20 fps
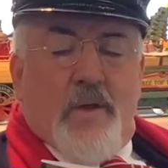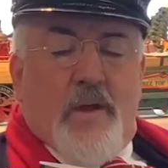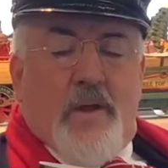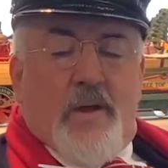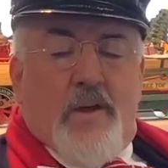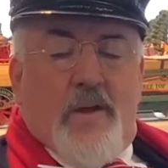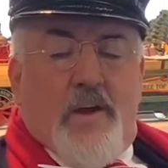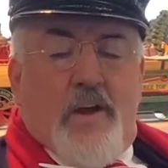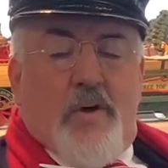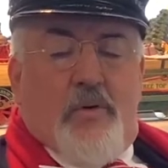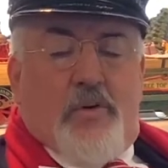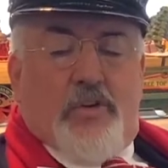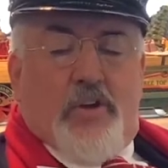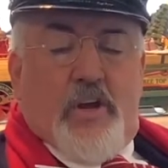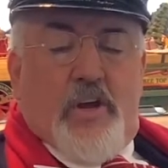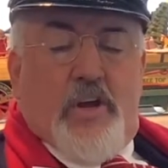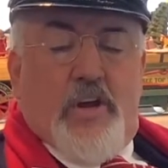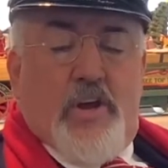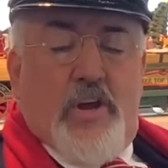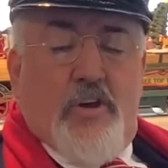It was a
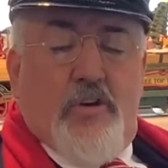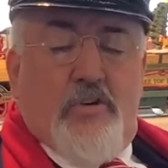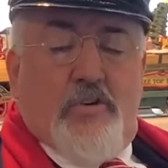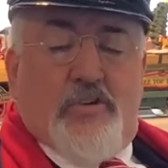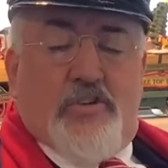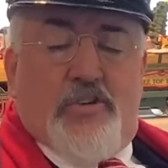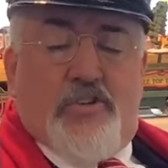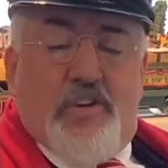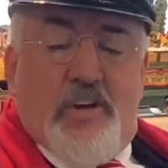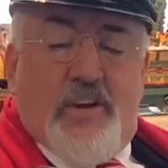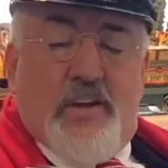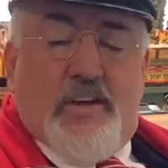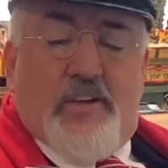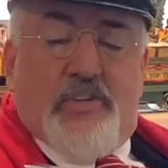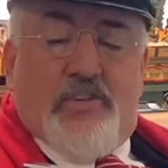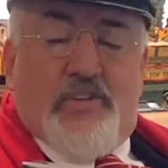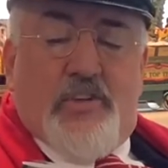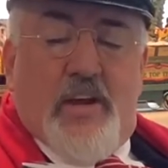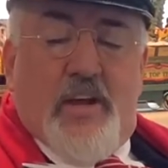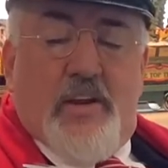huge city
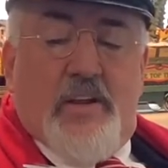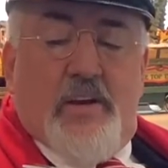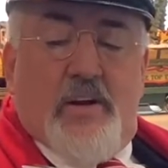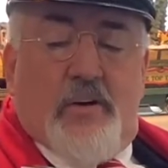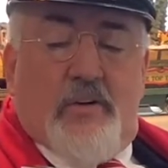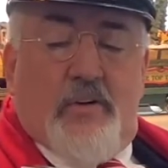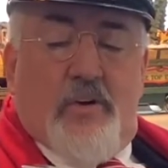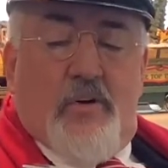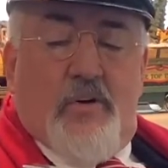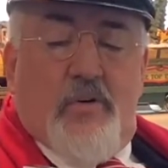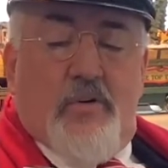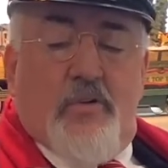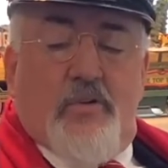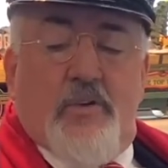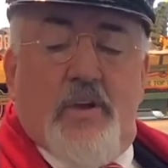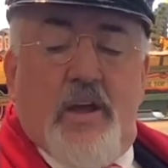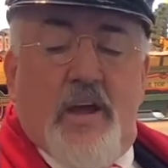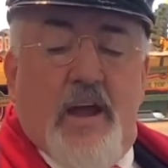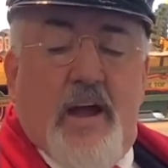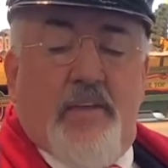standing alone
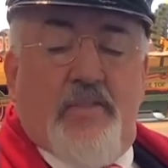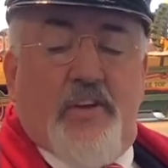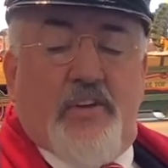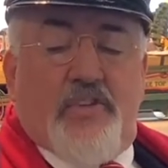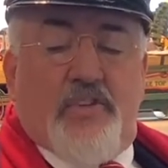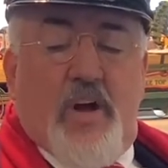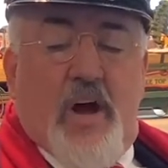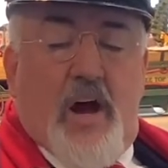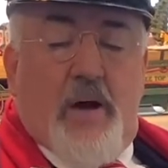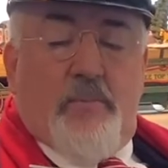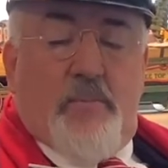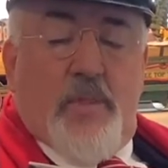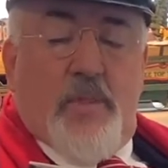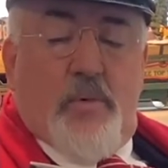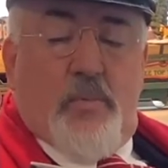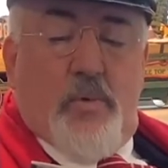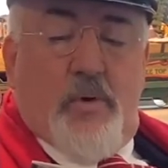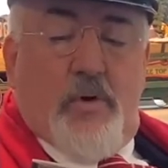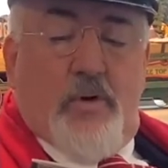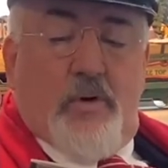at the top of the
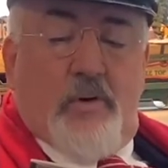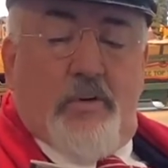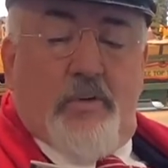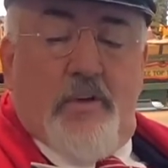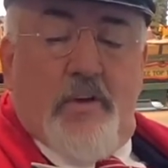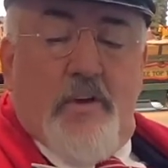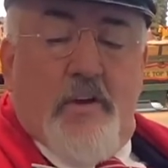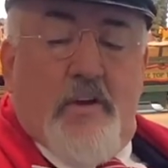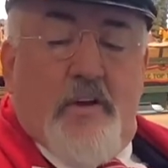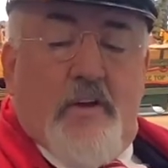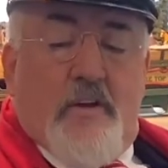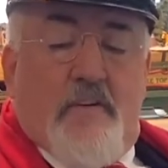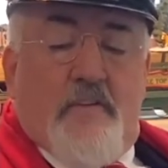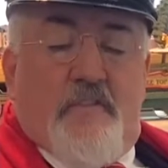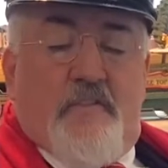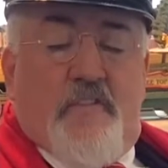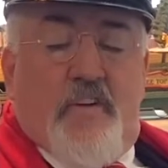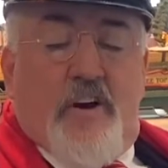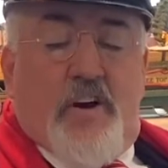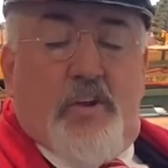world,
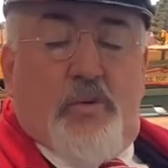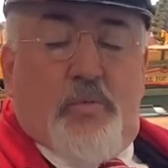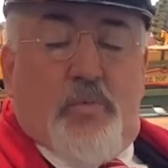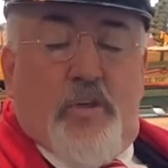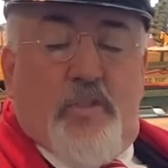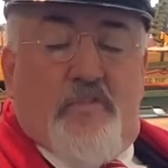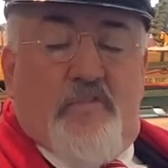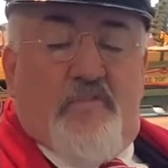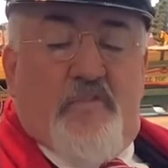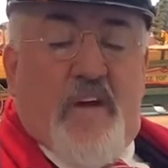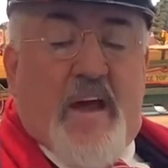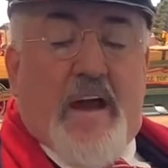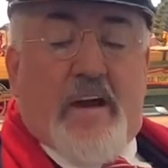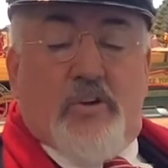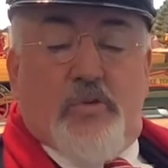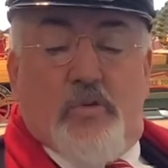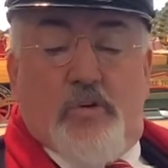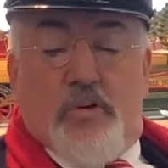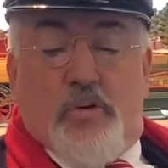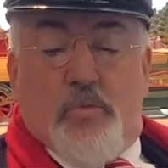filled with
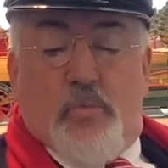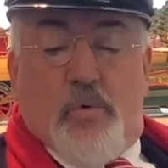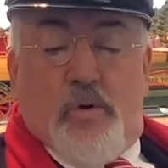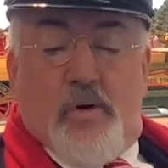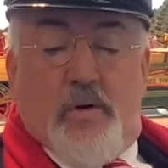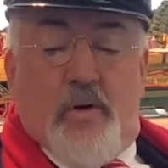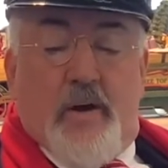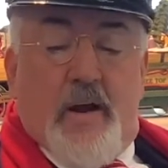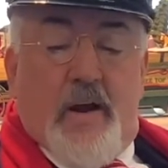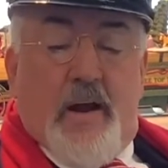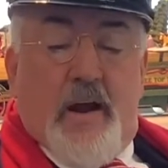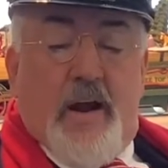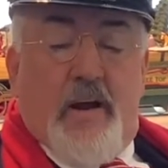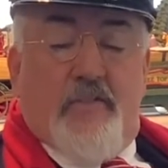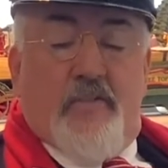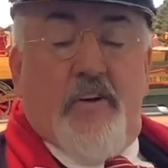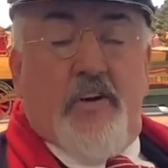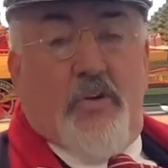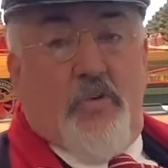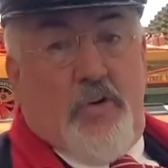factories where
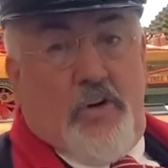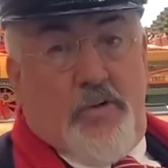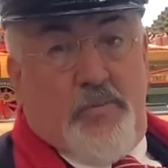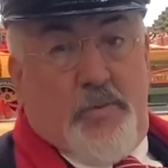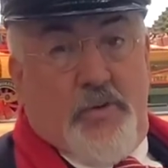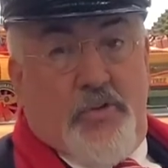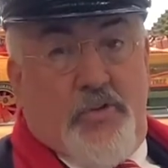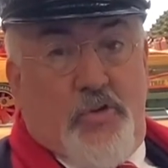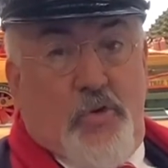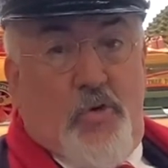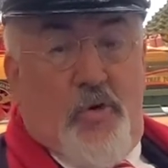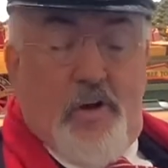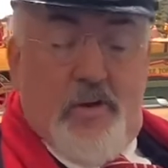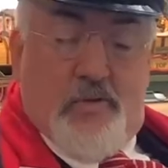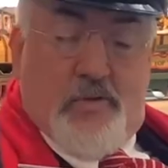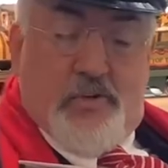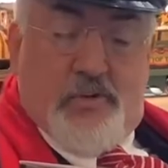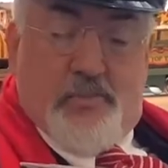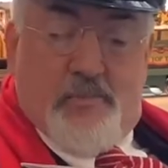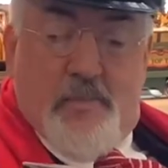every Christmas toy
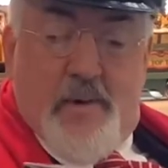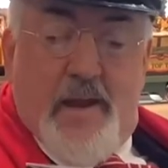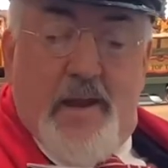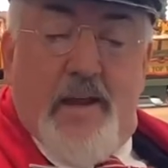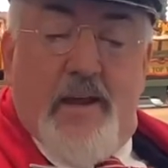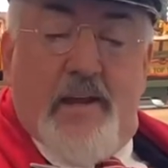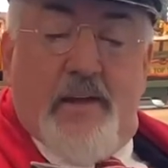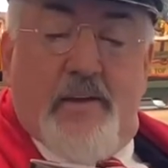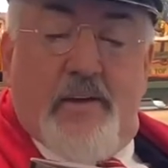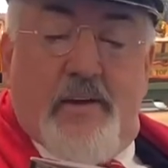was made.